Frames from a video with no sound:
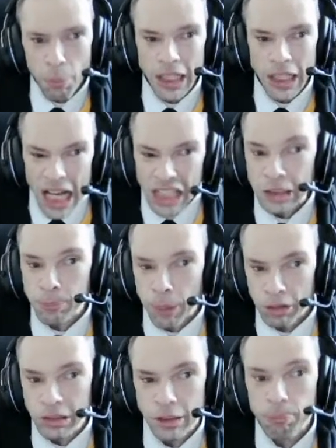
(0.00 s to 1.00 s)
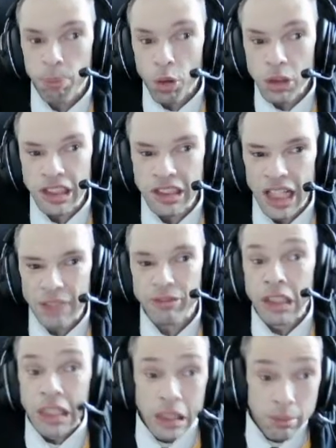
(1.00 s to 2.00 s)
Hatt poster pointing at
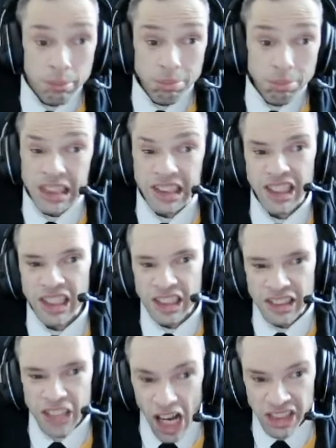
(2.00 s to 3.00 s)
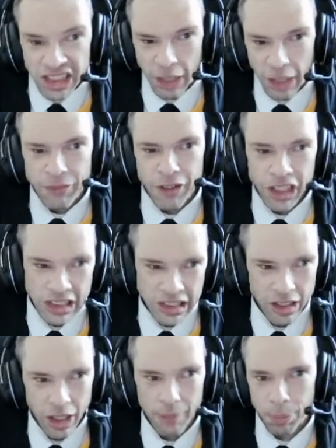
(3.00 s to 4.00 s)
Mr. Conductor, for
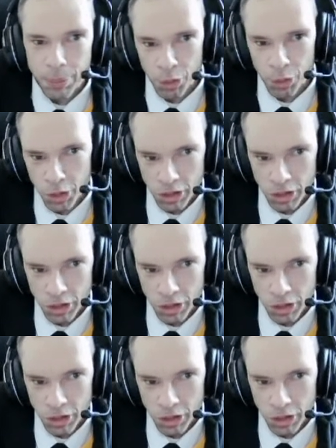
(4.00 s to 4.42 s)
example.